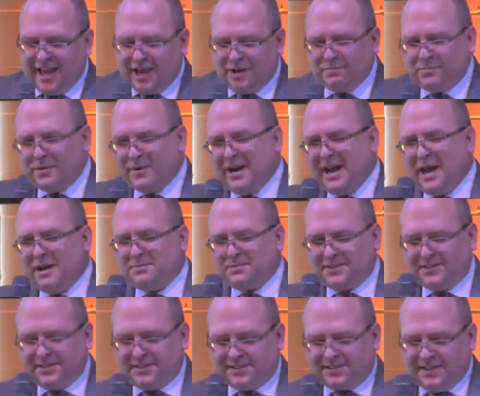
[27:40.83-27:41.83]
And
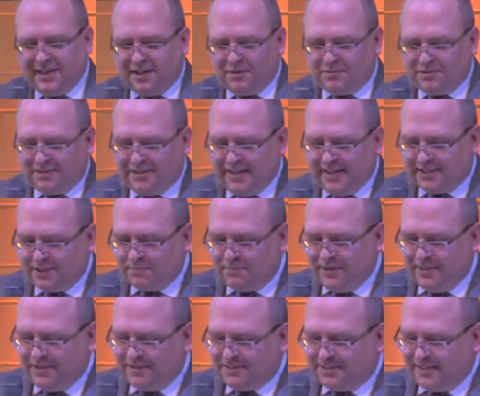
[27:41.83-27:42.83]
perhaps this next
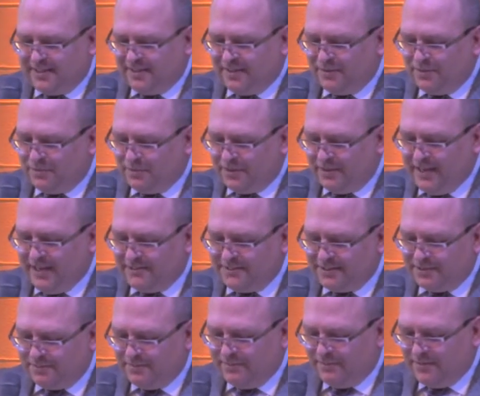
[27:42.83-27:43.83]
bit will have
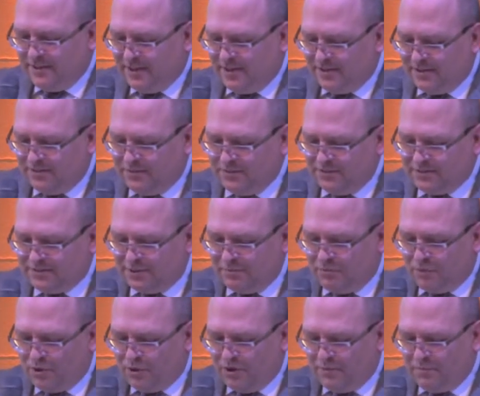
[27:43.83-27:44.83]
some
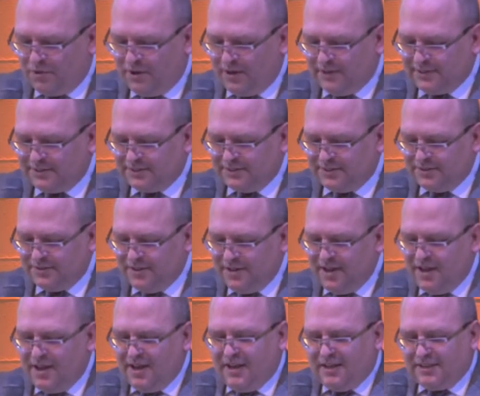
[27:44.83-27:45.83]
more applause too.
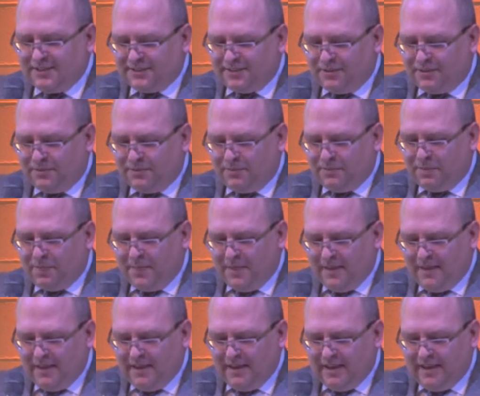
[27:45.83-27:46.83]
So,
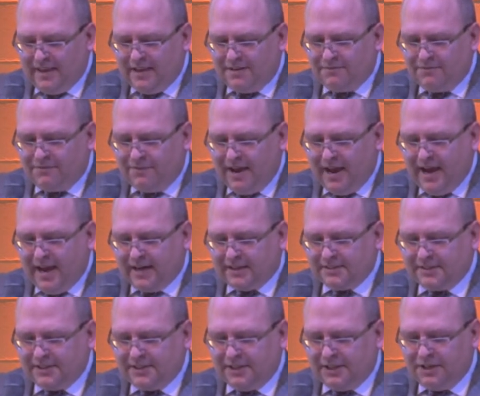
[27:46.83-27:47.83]
in
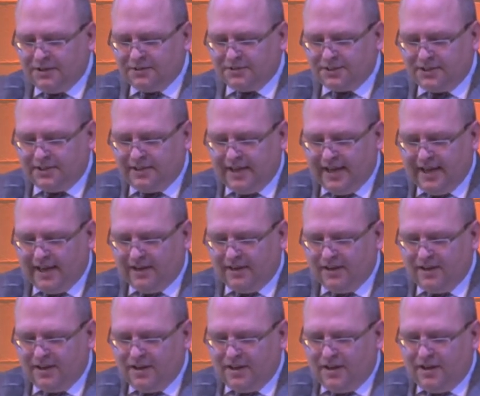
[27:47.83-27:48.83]
fact, year to date,
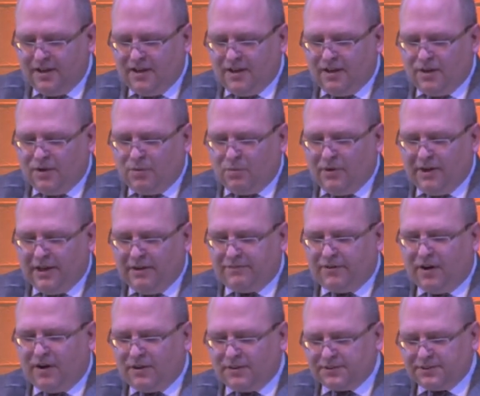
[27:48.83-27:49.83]
we have
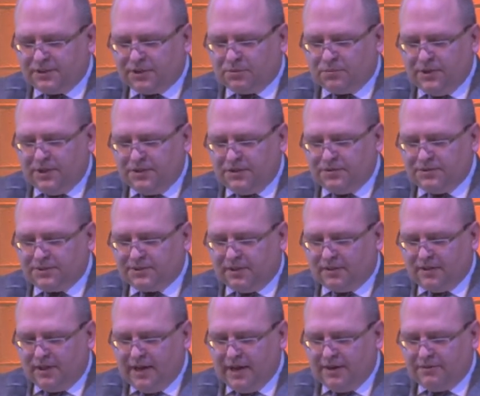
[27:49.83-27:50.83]
also reduced our
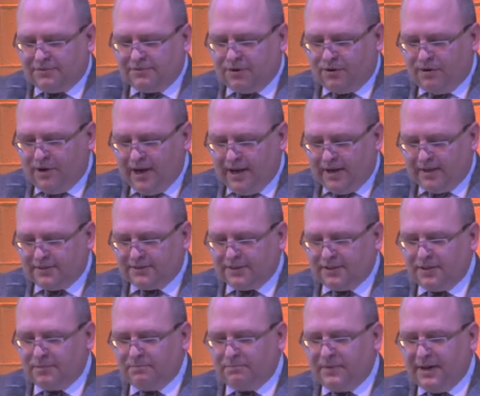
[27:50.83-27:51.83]
line of credit
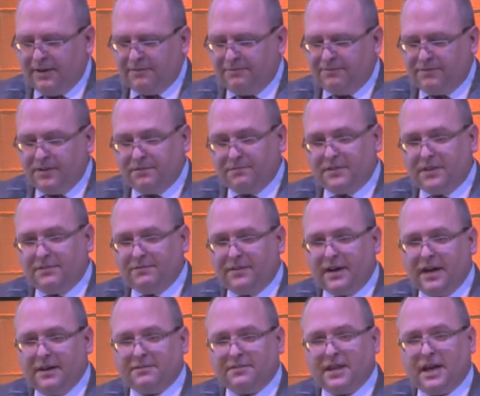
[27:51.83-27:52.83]
by
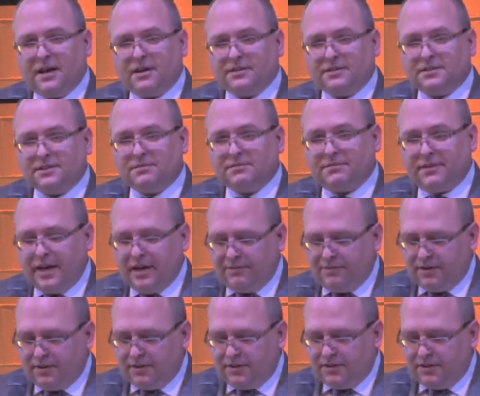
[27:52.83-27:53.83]

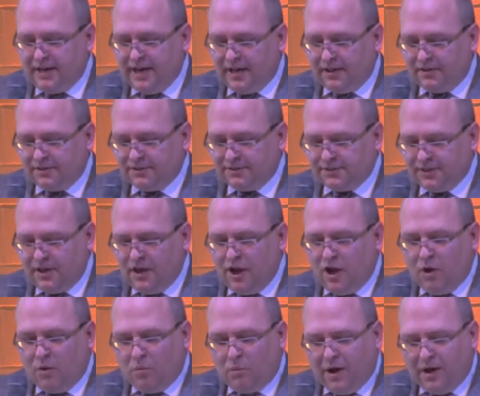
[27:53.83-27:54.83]
$55,500
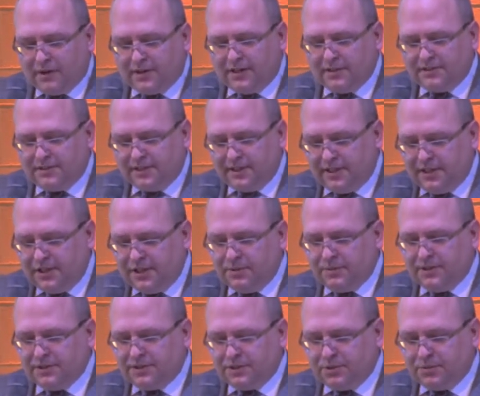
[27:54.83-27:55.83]
while
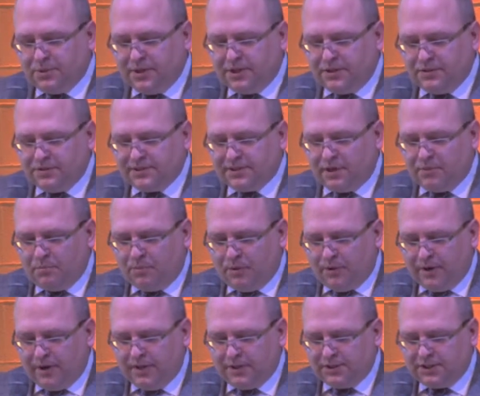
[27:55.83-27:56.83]
continuing to reduce our
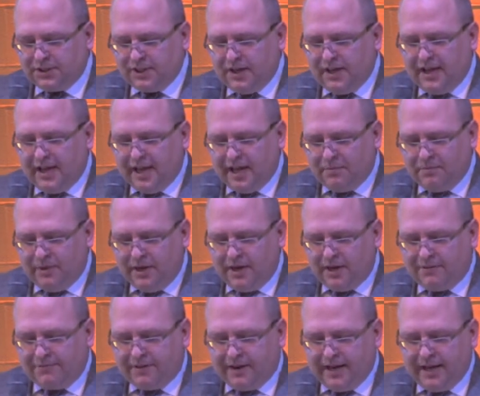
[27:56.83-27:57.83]
mortgage and meet
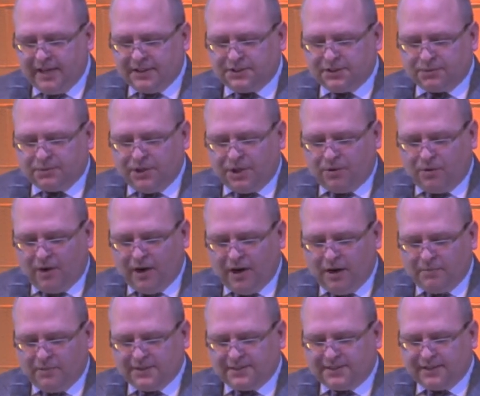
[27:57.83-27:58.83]
our financial
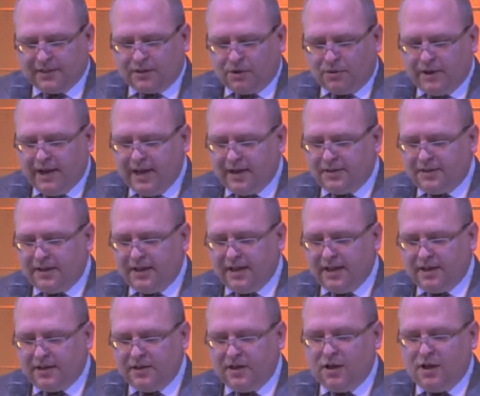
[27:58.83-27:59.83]
requirements that go hand in
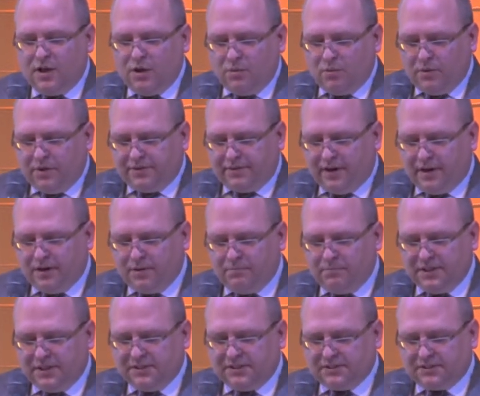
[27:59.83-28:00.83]
hand with our
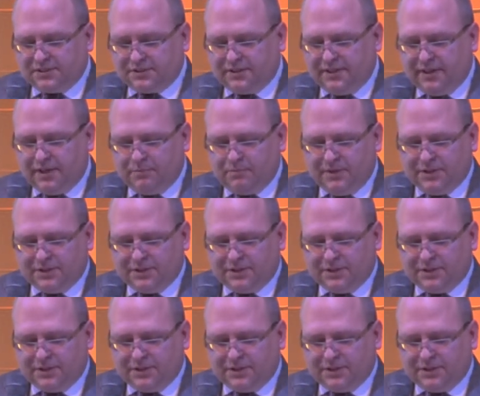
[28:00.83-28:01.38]
ministry and